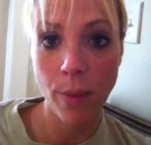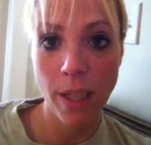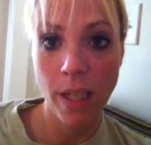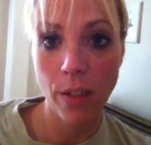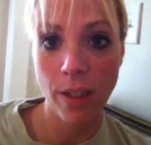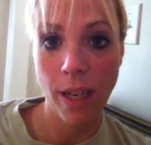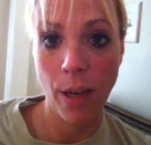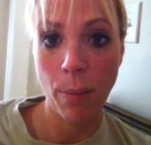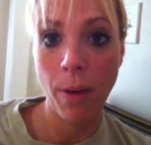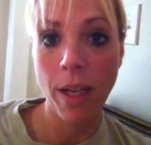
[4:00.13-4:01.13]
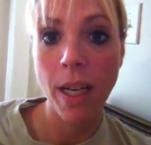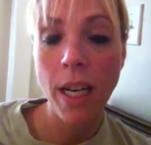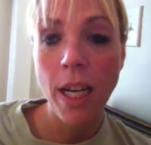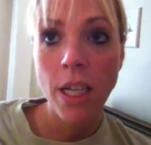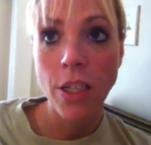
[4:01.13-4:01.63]
with it here and there, but
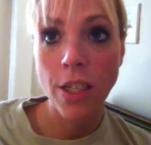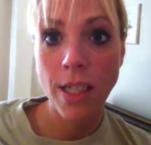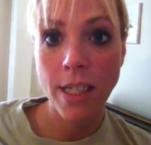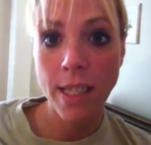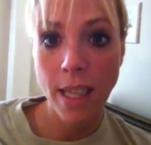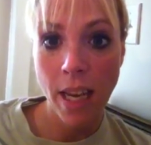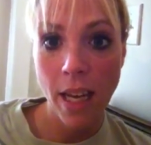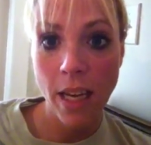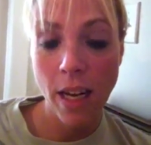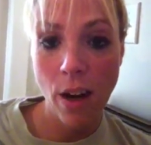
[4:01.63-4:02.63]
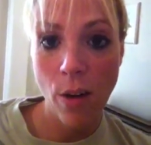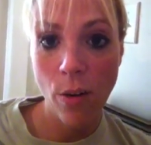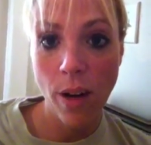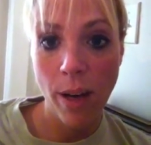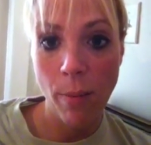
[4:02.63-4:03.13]
just to see,
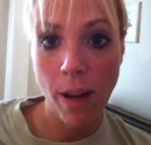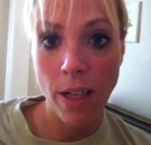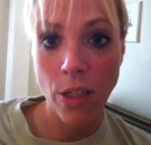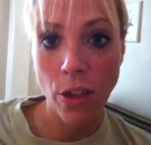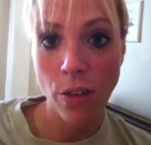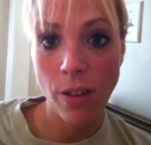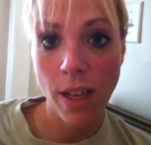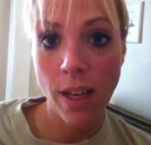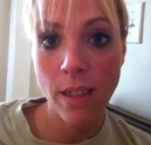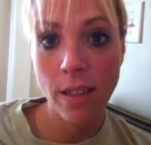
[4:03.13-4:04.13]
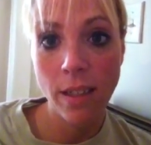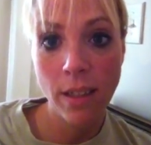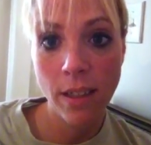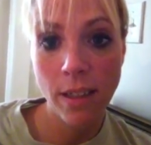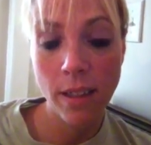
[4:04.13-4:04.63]
and make sure that,
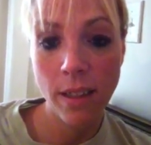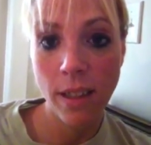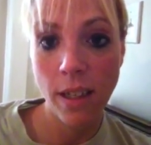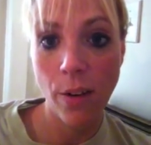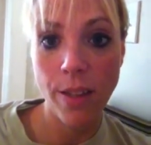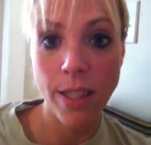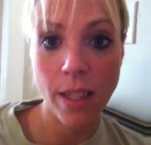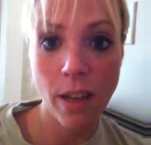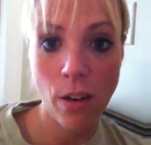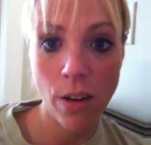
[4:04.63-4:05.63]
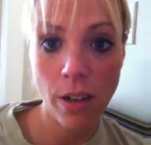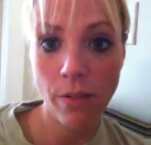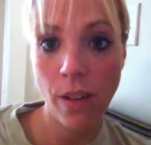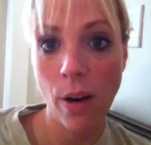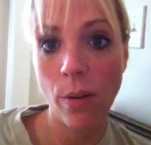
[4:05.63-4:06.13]
is it the
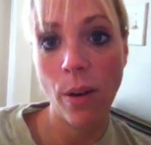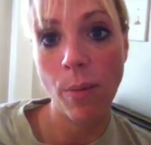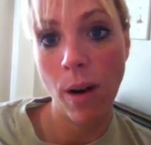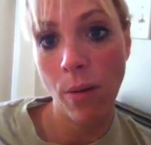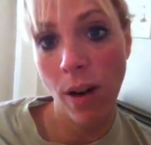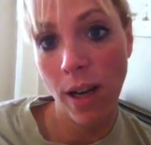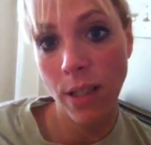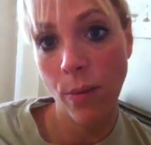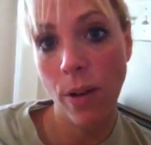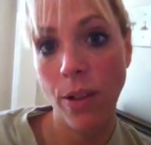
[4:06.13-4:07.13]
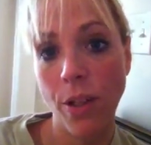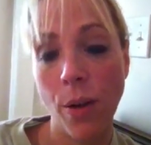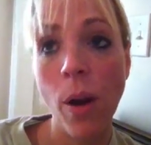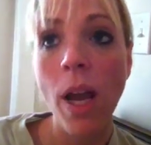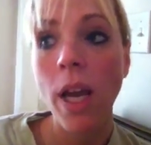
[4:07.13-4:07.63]
coconut flour that I'm not reacting well
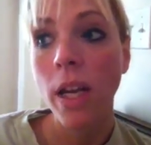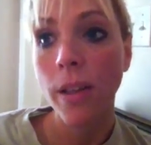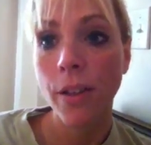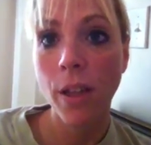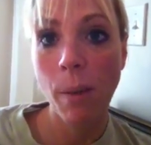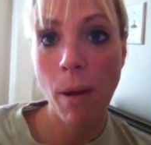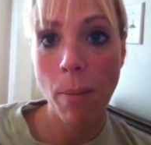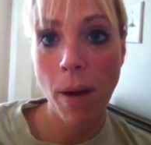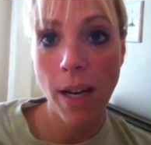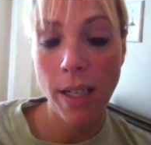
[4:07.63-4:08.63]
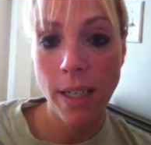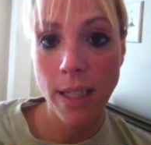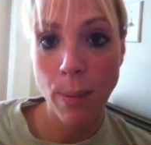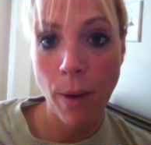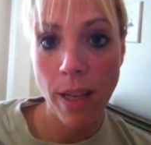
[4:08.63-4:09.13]
to? Clearly my body
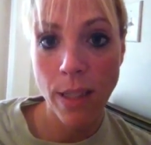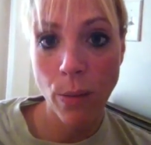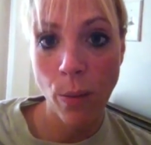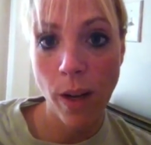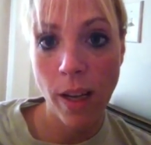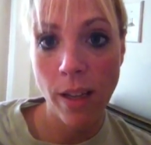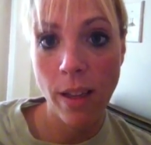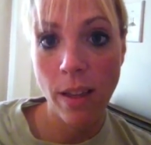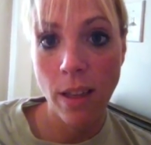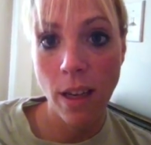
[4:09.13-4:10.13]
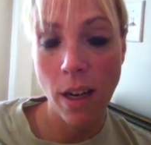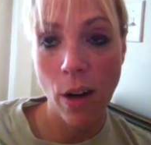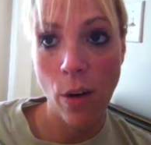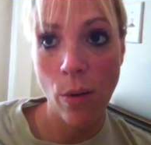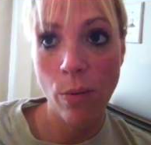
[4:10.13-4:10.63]
does best with,
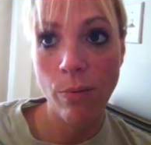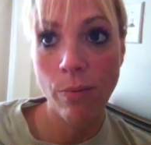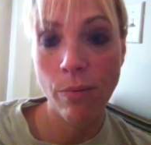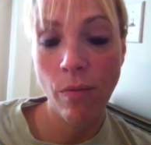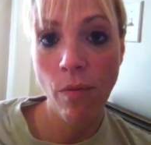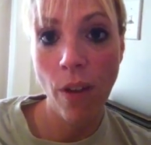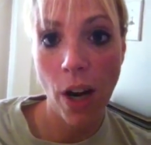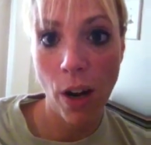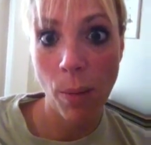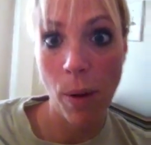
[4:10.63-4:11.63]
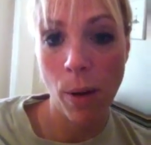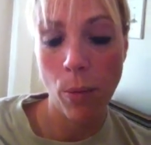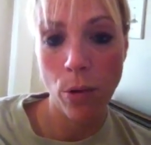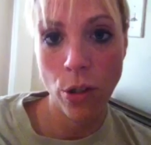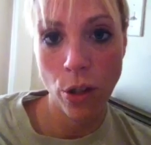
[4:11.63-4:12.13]
very
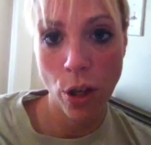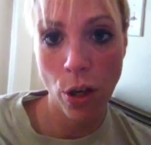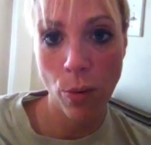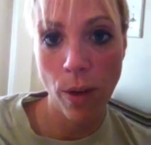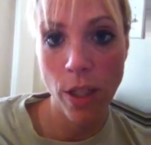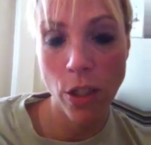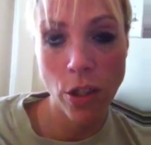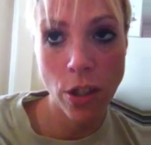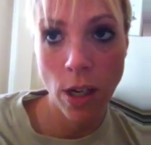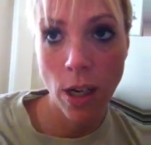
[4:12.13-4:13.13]
minimal sugar, which,